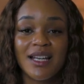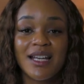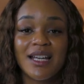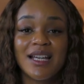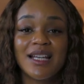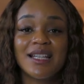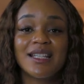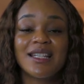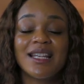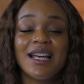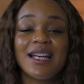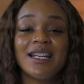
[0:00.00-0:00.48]

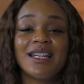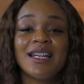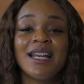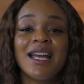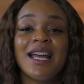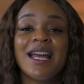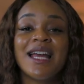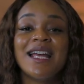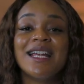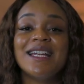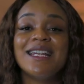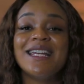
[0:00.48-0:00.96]
He said,
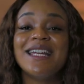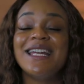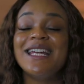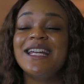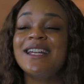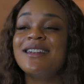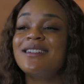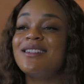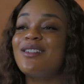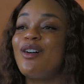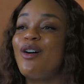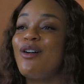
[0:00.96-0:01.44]

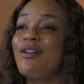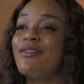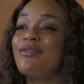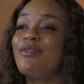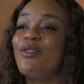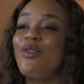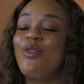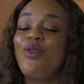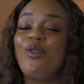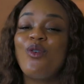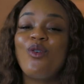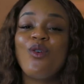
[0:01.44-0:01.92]
eat of
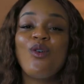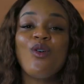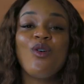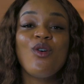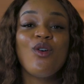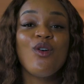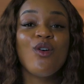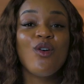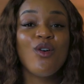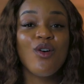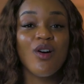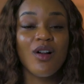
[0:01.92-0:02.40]

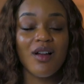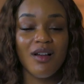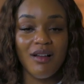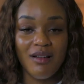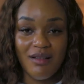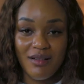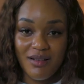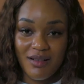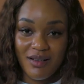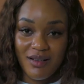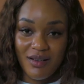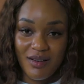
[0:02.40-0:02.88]

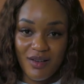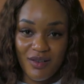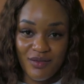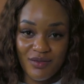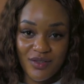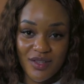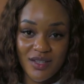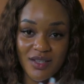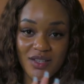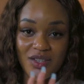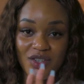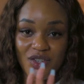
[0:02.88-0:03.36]
all
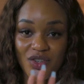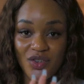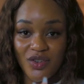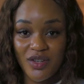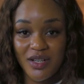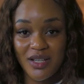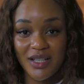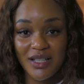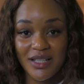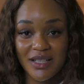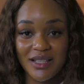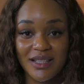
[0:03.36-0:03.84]
of these
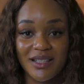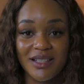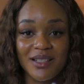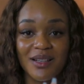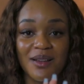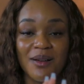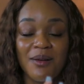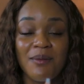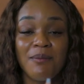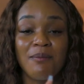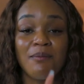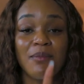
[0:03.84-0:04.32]
trees,
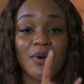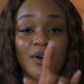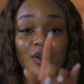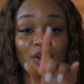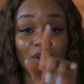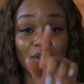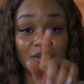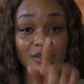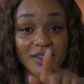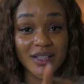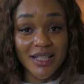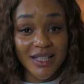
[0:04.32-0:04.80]
but
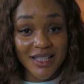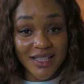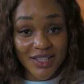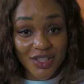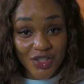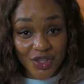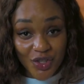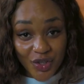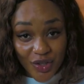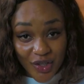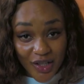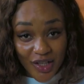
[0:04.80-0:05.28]
of this
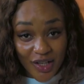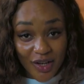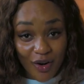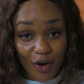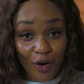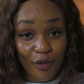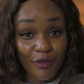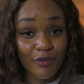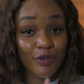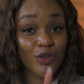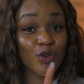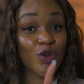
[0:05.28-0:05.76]
tree
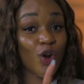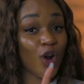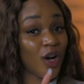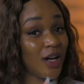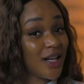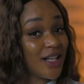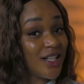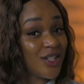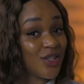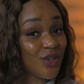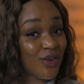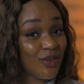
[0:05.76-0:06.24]
of
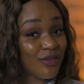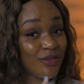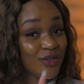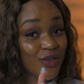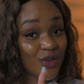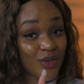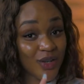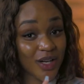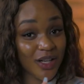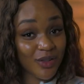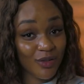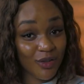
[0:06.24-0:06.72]
knowledge of
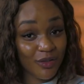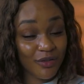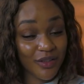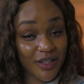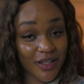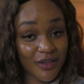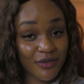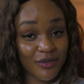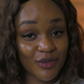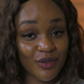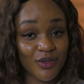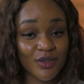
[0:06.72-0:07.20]
good and of
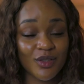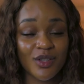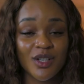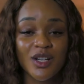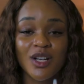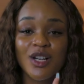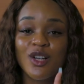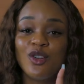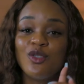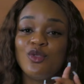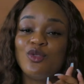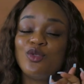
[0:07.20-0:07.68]
evil,
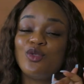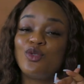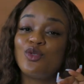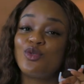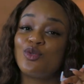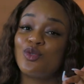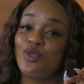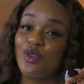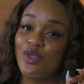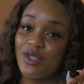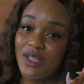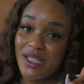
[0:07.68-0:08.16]
do
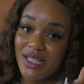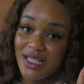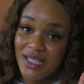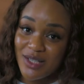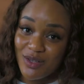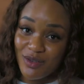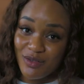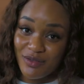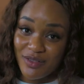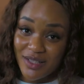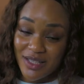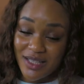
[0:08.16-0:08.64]
not eat
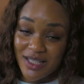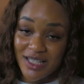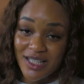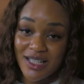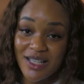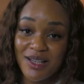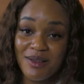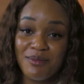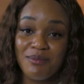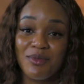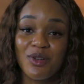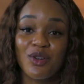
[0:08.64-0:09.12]
of it.
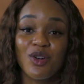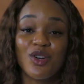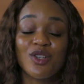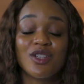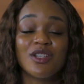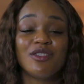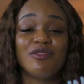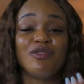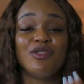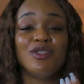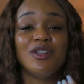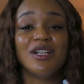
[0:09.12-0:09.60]
Because
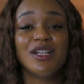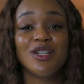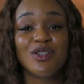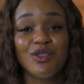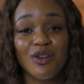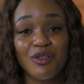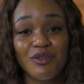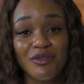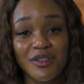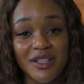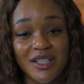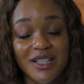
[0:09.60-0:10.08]
if you eat
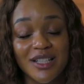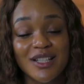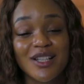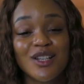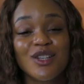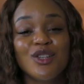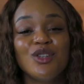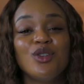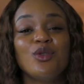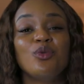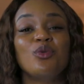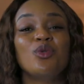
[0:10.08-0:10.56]
of
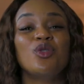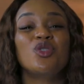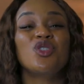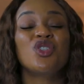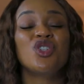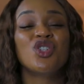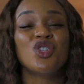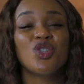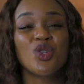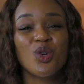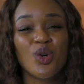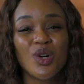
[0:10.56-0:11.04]
it, you will
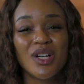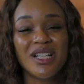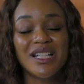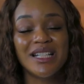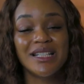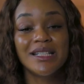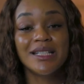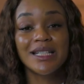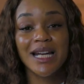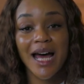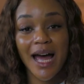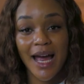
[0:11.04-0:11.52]
surely
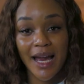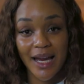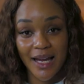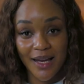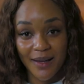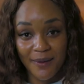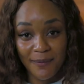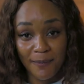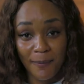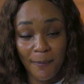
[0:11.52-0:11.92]
die.